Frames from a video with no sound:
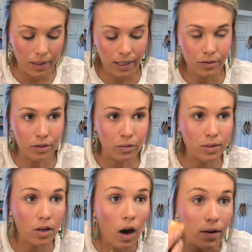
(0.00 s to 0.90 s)
I don't know,
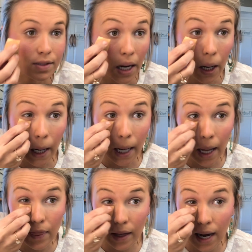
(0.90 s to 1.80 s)
soft
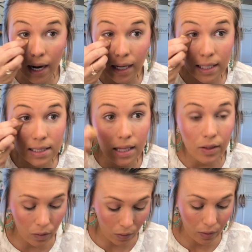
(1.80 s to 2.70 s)
area that kind of gets a
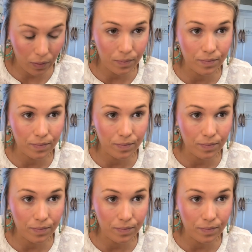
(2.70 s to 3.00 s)
little